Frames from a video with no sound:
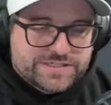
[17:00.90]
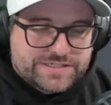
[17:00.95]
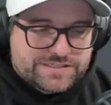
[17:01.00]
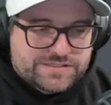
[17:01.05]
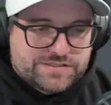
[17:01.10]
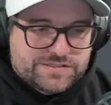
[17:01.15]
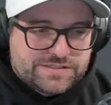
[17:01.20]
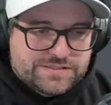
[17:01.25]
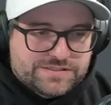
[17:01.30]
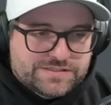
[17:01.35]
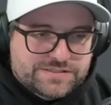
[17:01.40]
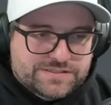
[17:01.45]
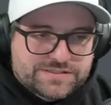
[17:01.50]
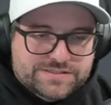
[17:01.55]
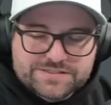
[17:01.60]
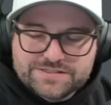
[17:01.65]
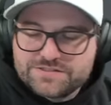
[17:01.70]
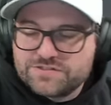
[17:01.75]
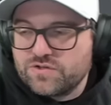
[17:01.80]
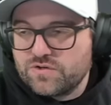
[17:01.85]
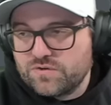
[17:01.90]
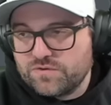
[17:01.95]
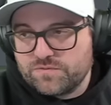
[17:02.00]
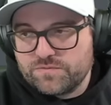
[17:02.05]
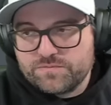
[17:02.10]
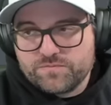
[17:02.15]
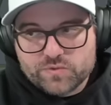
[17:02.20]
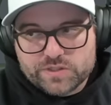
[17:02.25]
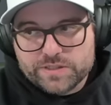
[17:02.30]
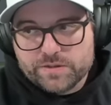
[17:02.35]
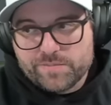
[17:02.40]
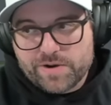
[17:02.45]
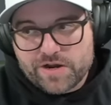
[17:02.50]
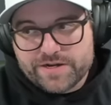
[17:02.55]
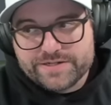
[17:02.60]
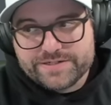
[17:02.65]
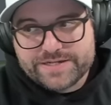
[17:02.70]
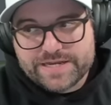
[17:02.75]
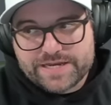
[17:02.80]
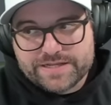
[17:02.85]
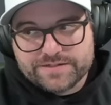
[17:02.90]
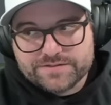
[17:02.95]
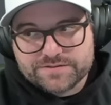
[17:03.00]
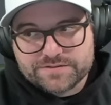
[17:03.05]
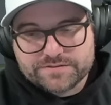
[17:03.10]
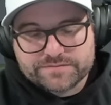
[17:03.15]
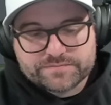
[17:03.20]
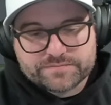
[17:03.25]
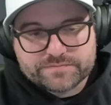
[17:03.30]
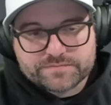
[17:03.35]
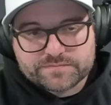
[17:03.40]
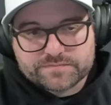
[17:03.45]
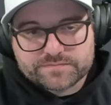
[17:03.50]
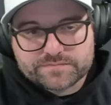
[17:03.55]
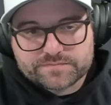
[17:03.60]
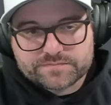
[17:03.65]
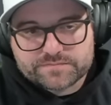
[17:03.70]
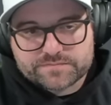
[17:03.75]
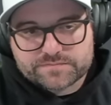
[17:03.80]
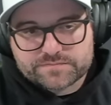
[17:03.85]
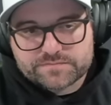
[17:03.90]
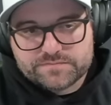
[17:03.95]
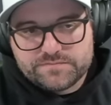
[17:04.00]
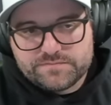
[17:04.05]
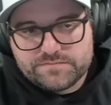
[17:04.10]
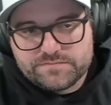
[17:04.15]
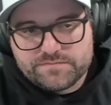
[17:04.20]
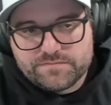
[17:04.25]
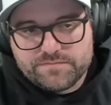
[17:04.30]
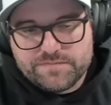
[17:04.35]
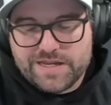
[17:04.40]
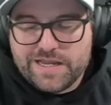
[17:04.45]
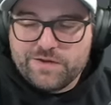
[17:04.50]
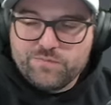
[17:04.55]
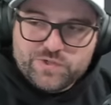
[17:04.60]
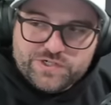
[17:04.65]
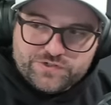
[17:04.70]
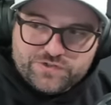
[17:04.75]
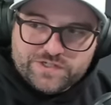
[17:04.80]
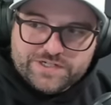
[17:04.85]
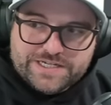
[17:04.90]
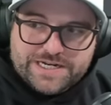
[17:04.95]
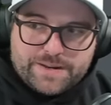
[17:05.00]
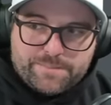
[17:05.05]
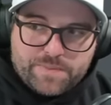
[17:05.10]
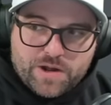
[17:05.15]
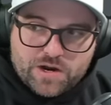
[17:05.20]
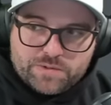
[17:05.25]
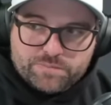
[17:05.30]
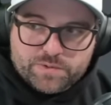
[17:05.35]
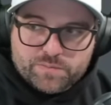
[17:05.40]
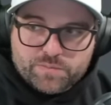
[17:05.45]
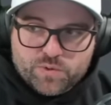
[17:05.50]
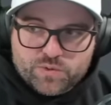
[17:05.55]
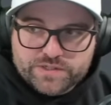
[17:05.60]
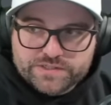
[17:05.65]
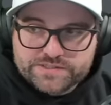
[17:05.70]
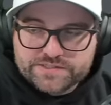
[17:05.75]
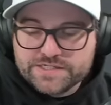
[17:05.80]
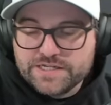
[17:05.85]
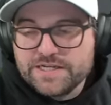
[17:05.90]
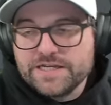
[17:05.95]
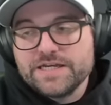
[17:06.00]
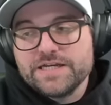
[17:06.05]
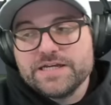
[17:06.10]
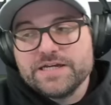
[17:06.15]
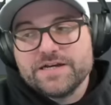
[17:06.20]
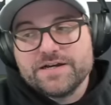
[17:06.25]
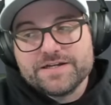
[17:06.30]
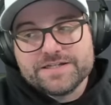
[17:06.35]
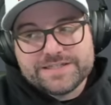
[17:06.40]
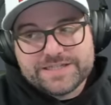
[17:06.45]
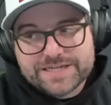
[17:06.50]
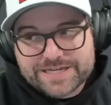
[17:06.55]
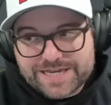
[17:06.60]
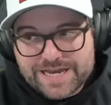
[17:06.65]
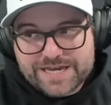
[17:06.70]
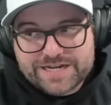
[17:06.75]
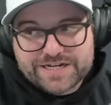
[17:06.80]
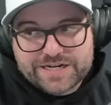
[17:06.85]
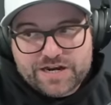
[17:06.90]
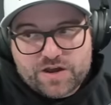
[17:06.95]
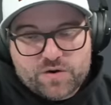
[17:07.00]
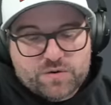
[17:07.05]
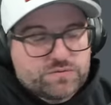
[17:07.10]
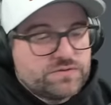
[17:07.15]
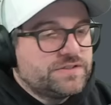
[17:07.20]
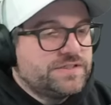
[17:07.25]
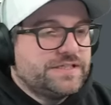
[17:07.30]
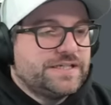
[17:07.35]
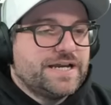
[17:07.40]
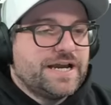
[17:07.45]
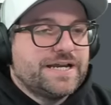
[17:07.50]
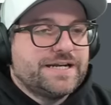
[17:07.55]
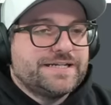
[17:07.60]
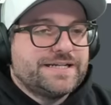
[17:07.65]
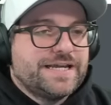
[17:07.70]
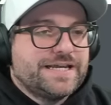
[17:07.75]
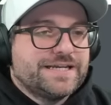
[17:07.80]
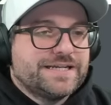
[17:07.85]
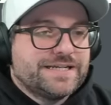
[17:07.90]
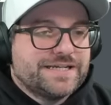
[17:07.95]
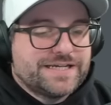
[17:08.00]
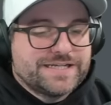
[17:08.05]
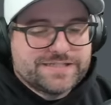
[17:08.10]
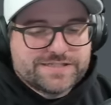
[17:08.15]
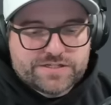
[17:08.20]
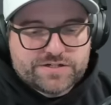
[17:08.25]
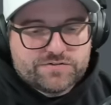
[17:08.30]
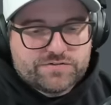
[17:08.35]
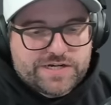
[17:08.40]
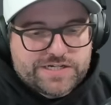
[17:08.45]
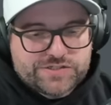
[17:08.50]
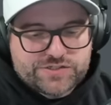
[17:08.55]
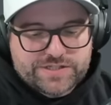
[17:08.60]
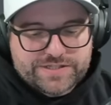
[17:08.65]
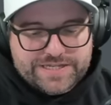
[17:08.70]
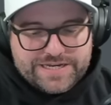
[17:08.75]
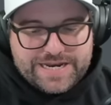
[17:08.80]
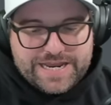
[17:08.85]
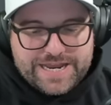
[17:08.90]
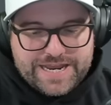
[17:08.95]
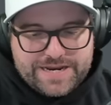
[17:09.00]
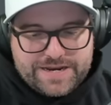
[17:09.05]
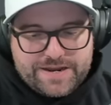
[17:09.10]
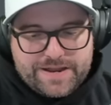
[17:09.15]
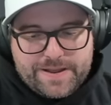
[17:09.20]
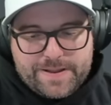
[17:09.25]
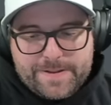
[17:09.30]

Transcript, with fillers: It's, it's, so when you're buying 10s, and when you're looking at pop reports, you got to know, you got to take into consideration that, hey,